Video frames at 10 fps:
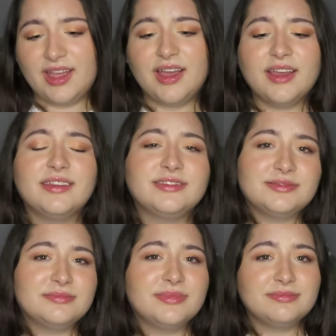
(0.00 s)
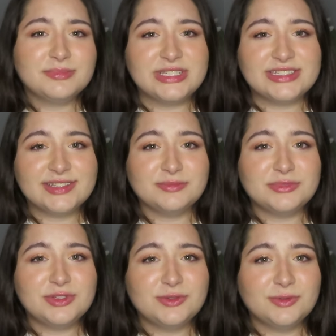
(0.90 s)
I missed them
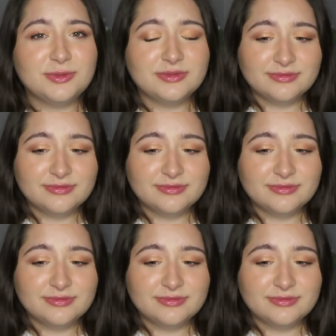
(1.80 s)
too.